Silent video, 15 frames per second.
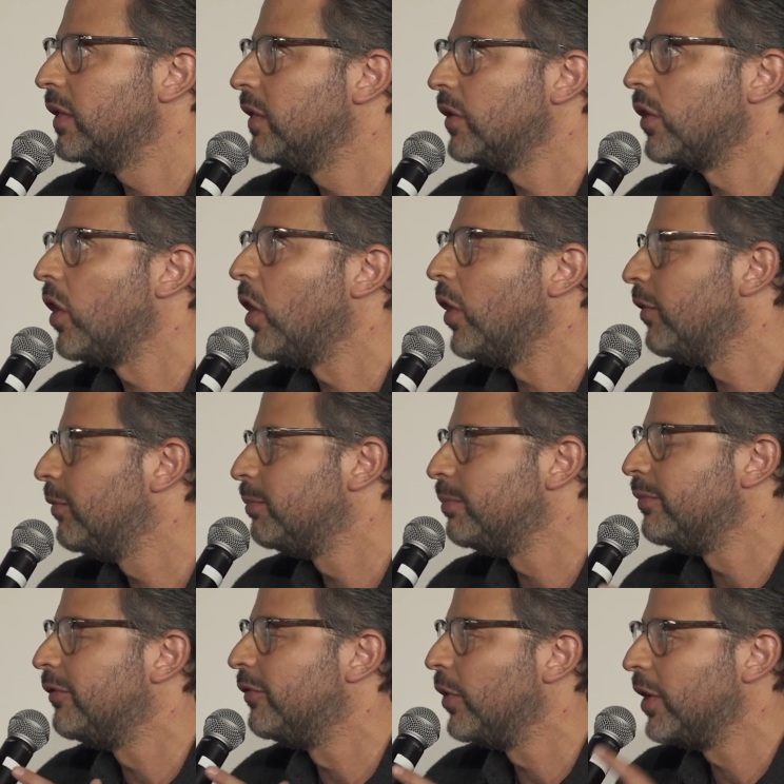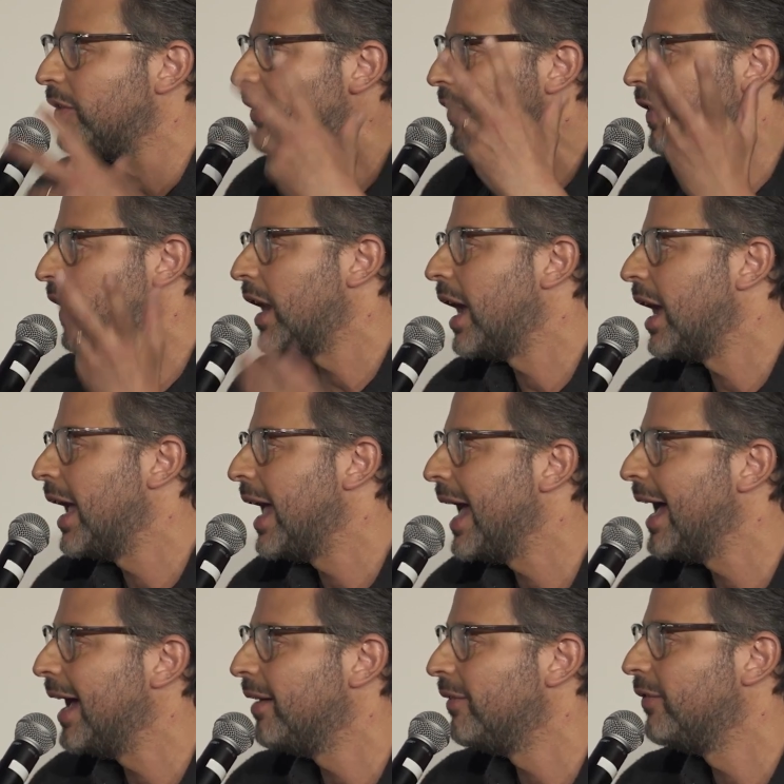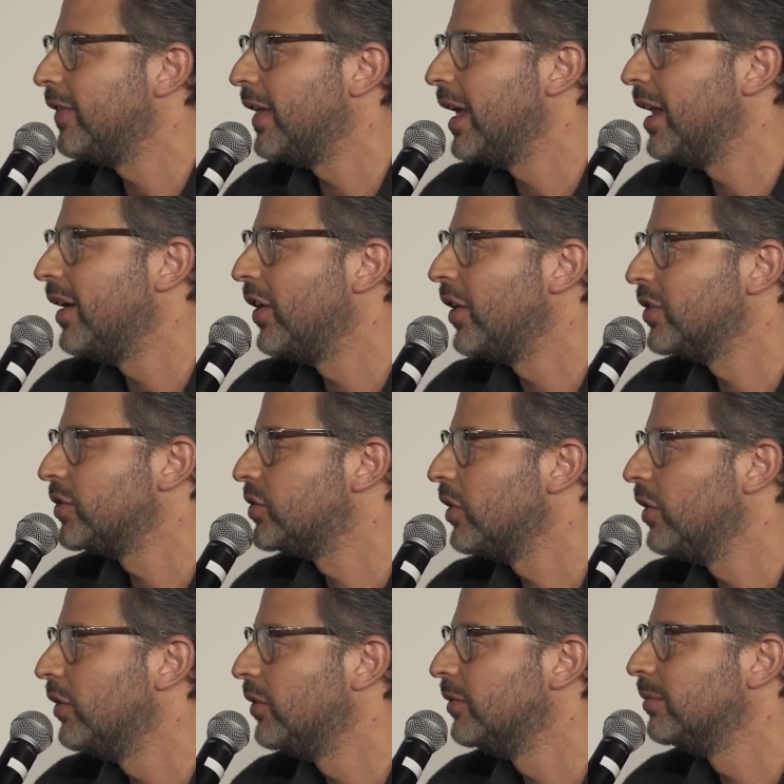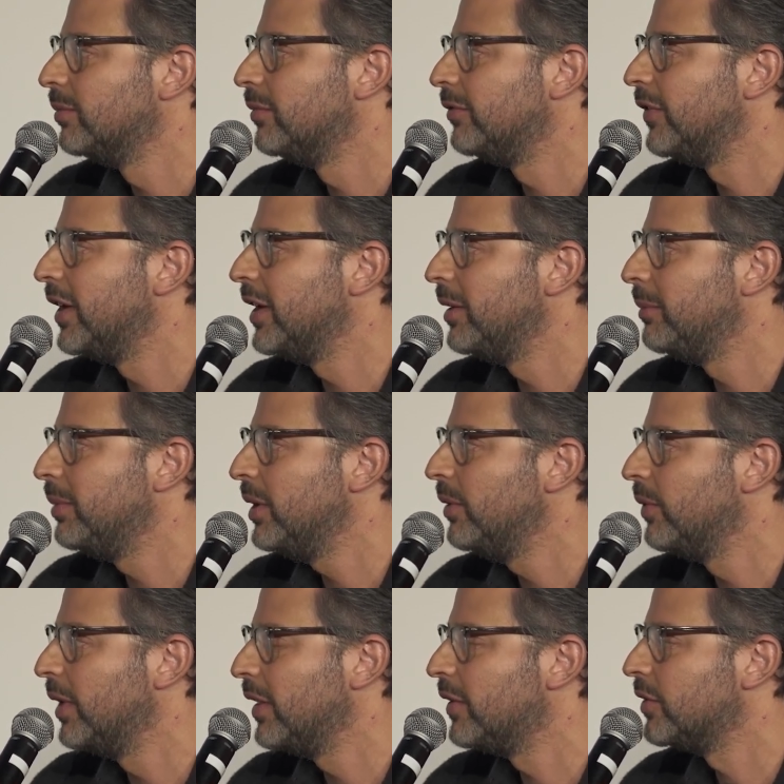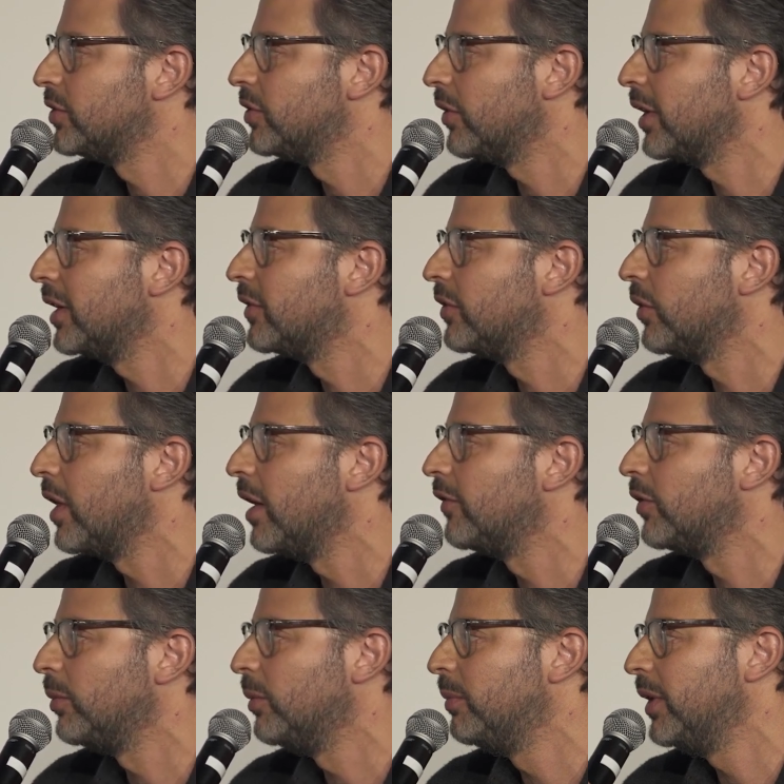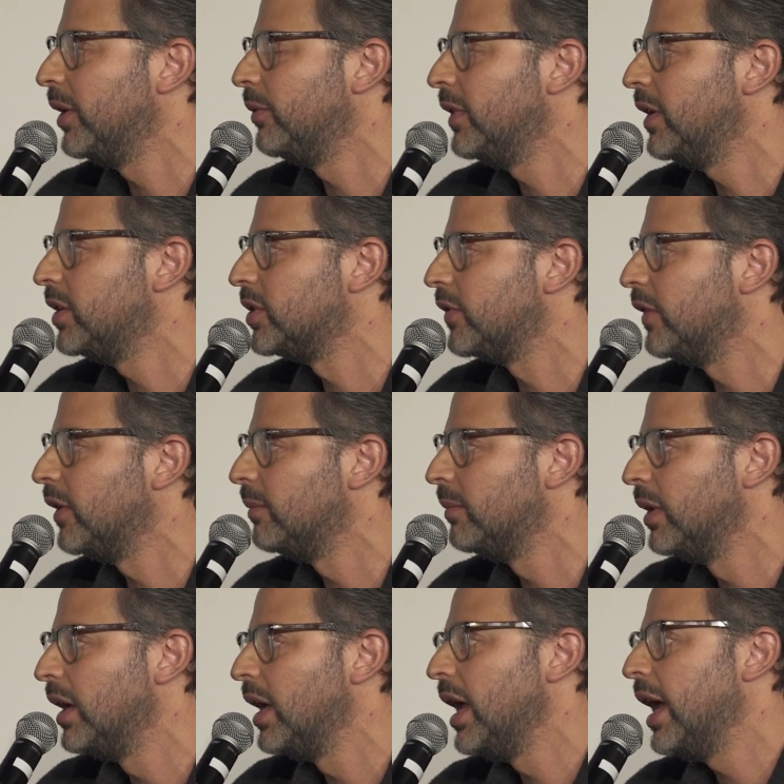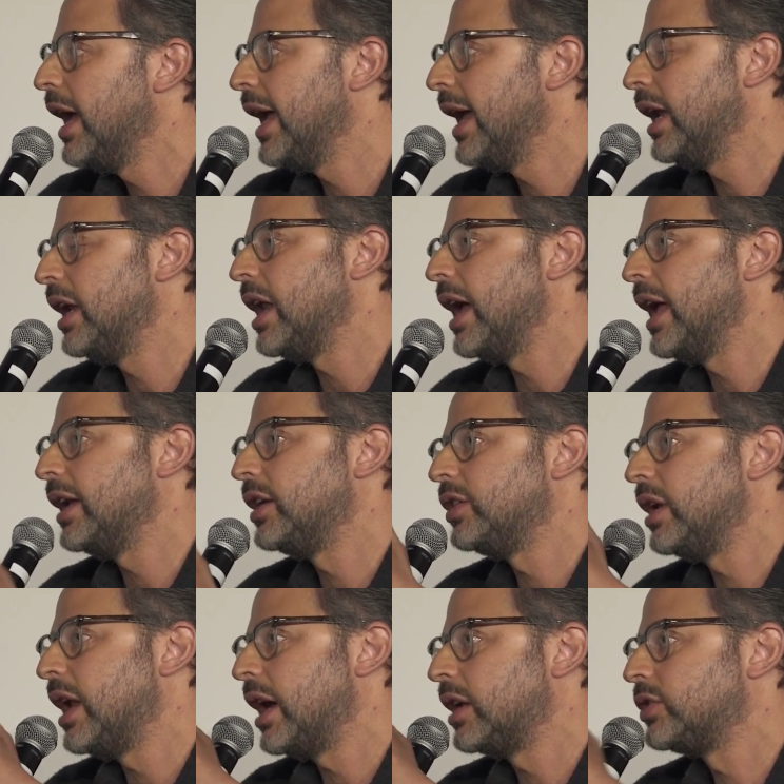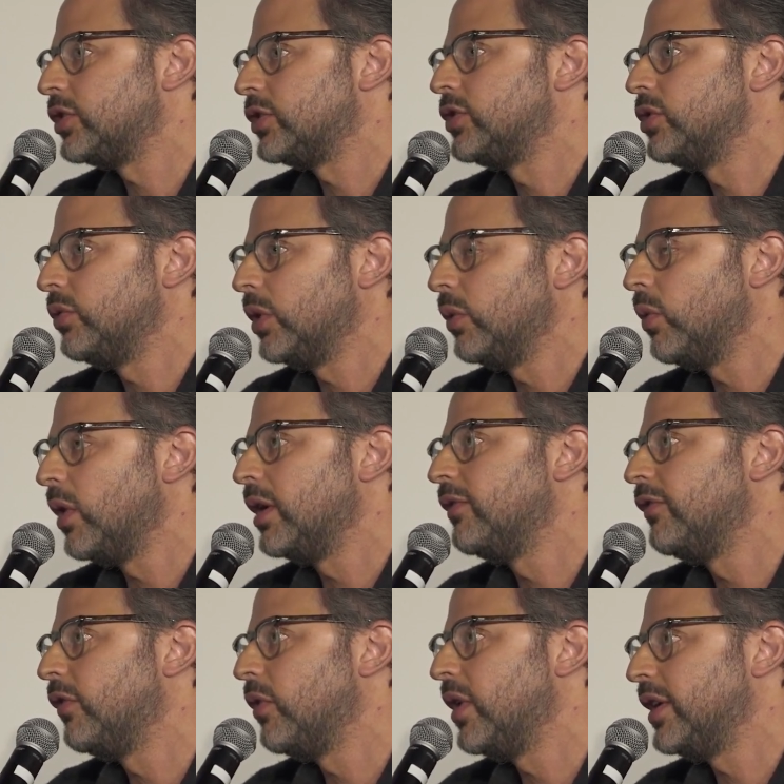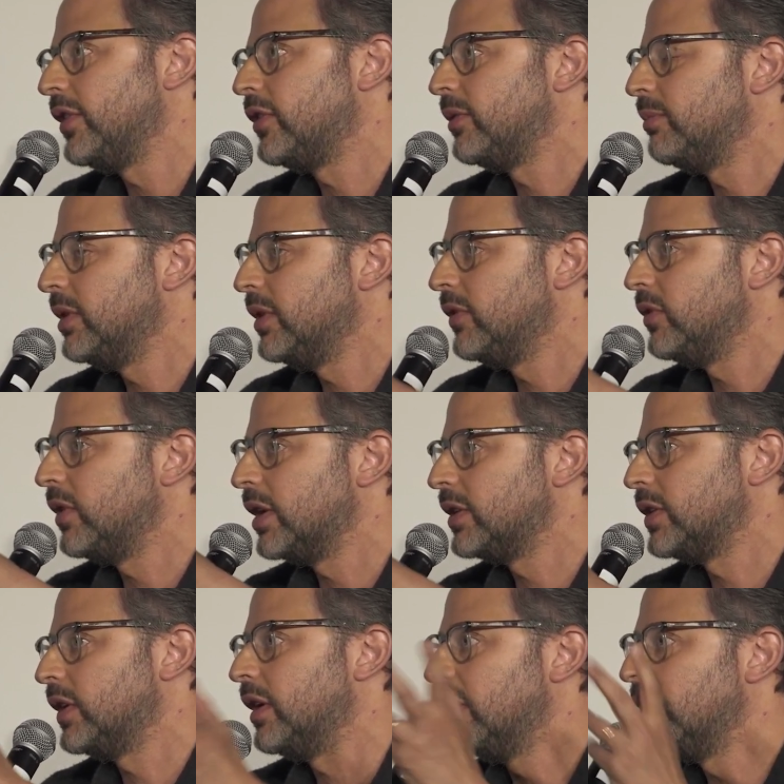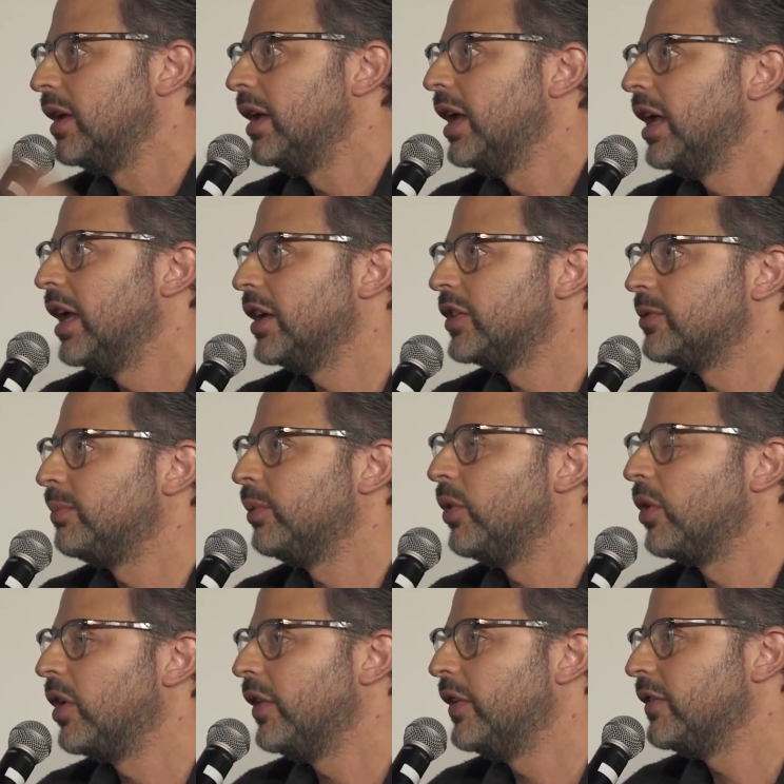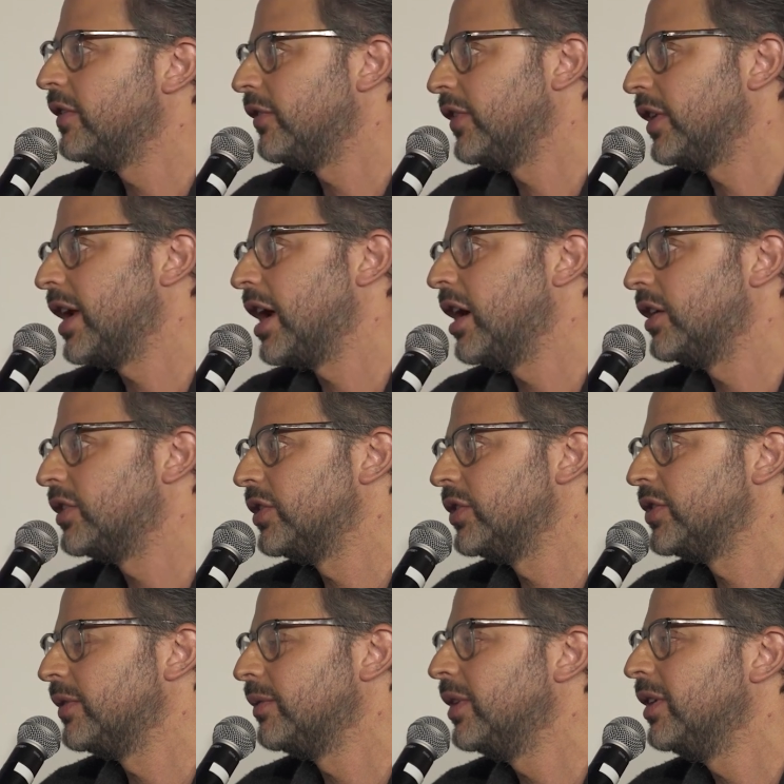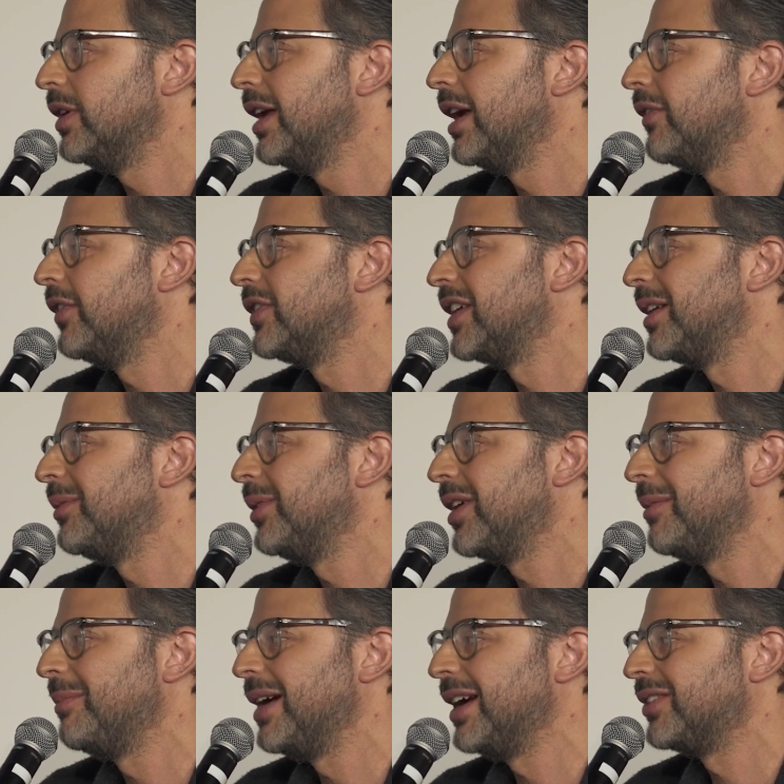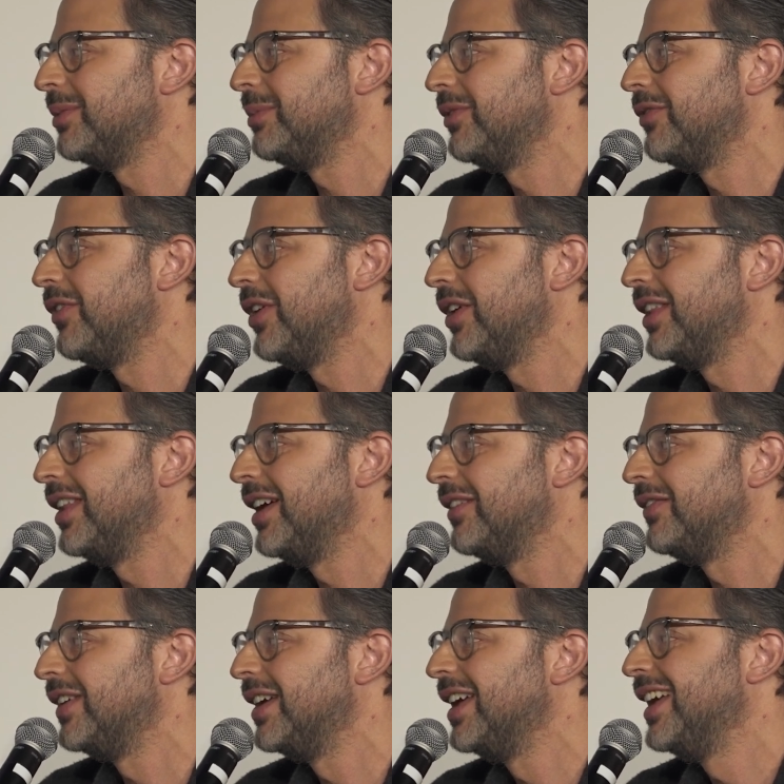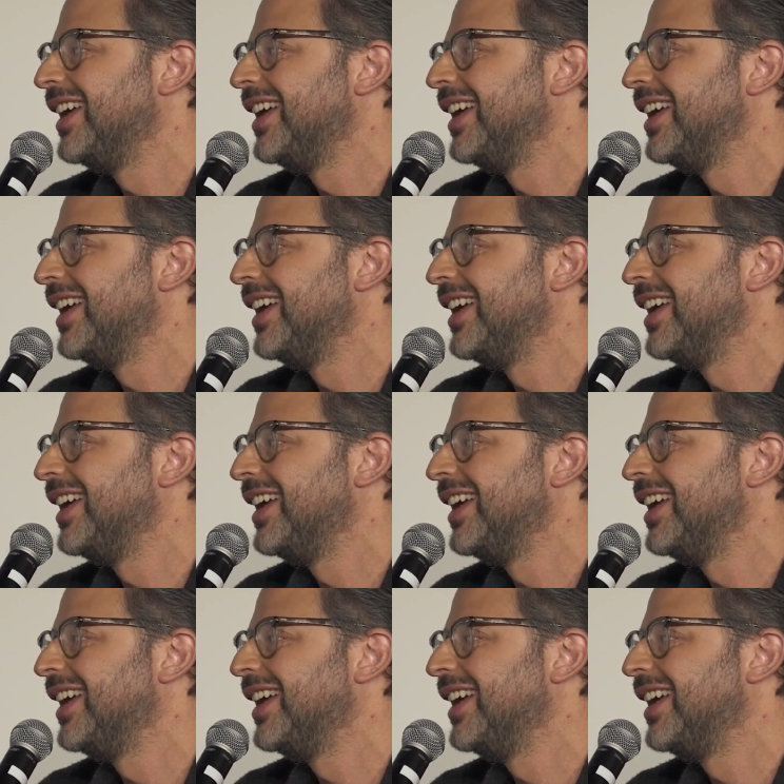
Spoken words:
They're all voices that I have that are so fun to be with. It's so comfortable being with each of them. And not just doing one voice, it means you get to explore all these different characters, and every time you come back to them, you fall in love.